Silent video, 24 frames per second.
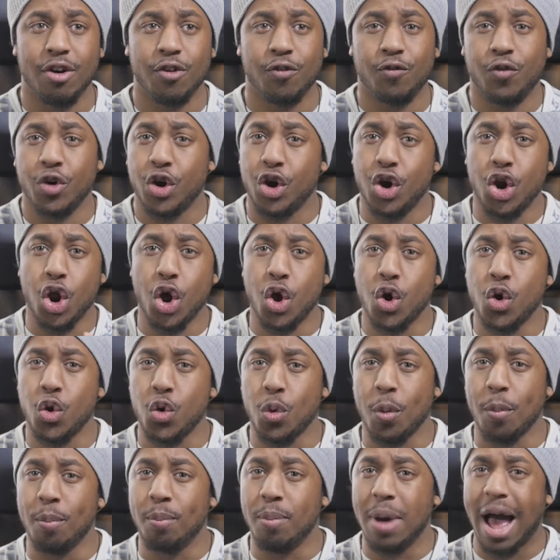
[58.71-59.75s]
for
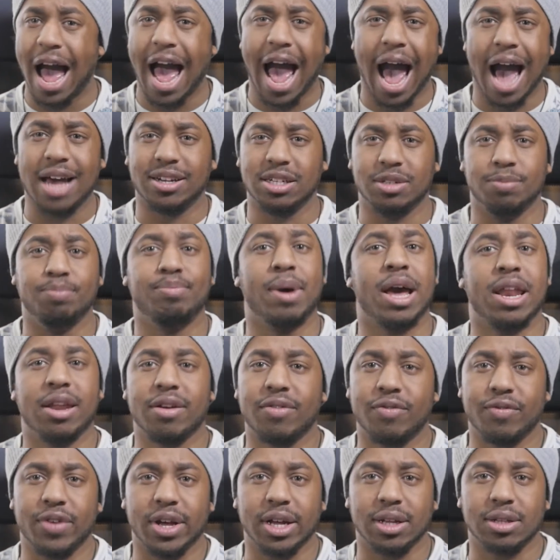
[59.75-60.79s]
no added
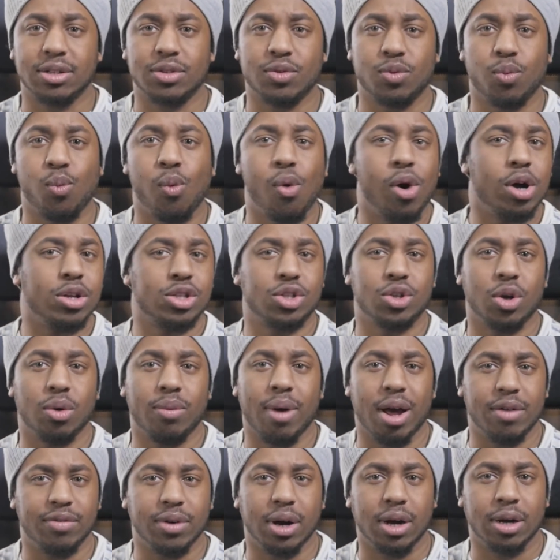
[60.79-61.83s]
benefit
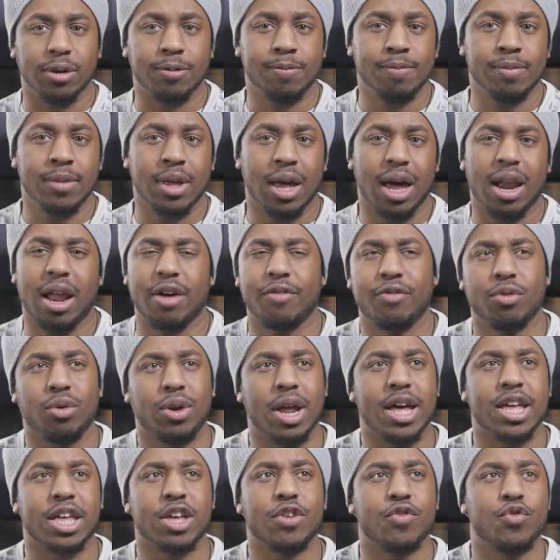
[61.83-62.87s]
whatsoever. I feel
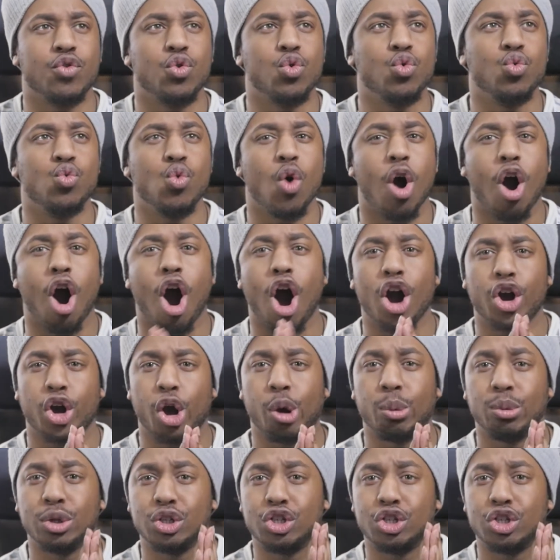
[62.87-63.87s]
like if you are going